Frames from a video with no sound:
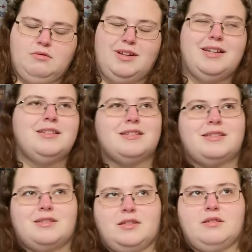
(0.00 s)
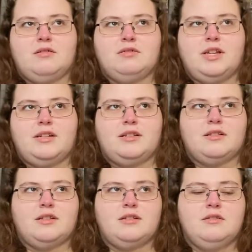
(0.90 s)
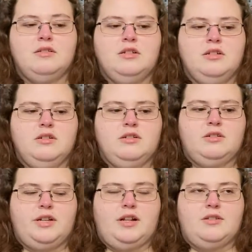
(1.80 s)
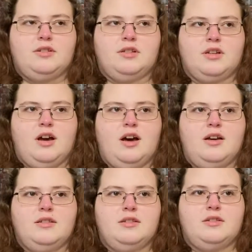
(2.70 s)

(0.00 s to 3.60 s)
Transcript: well, I guess it's still technically Challenge of the Gods.